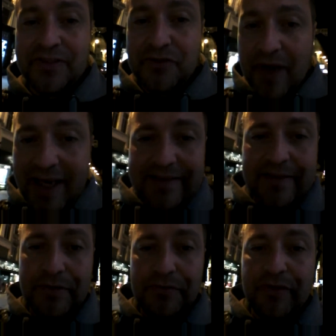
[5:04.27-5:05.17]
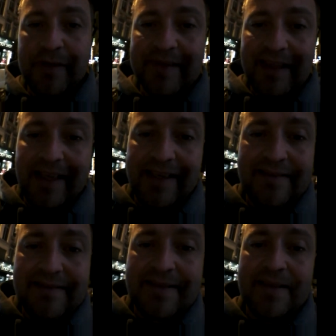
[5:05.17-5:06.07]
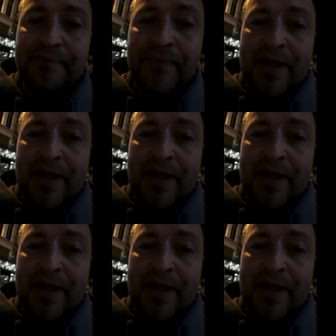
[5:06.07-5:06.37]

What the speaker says: attract your dream clients,